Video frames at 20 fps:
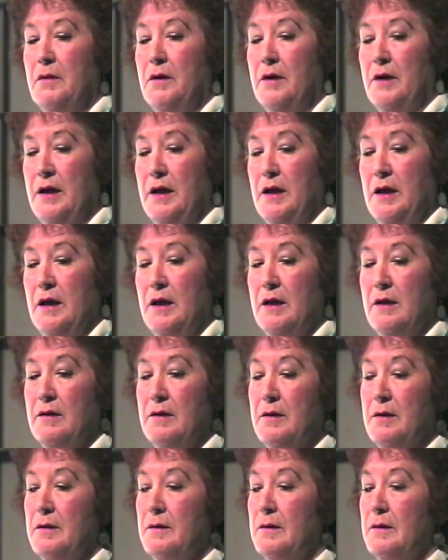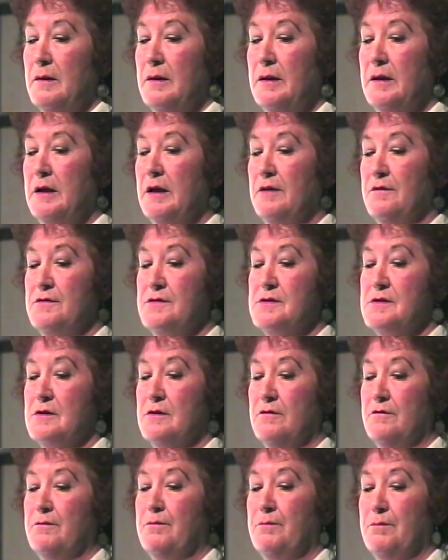my gifts
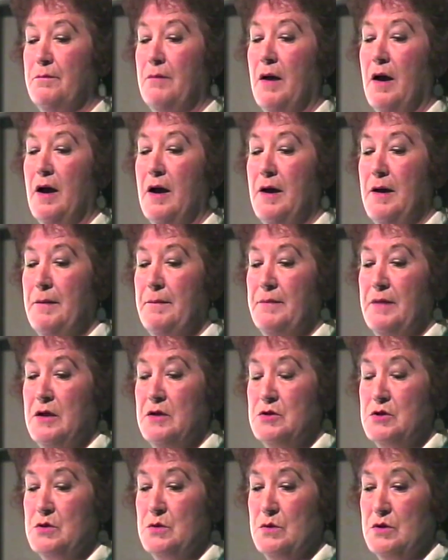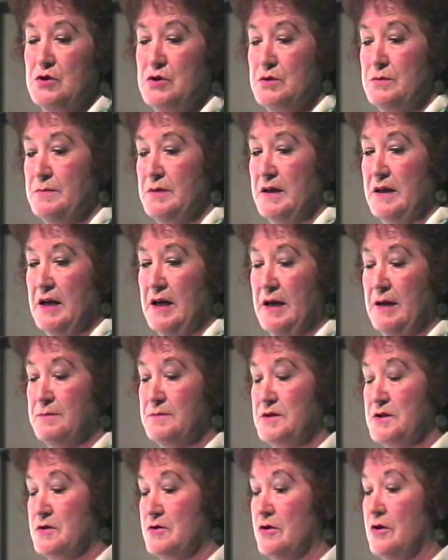of intuition became
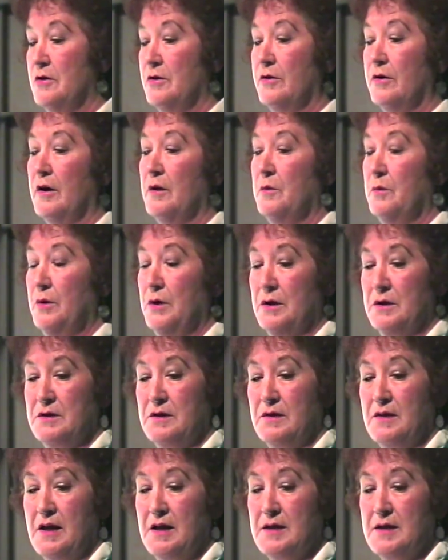stronger. I worked at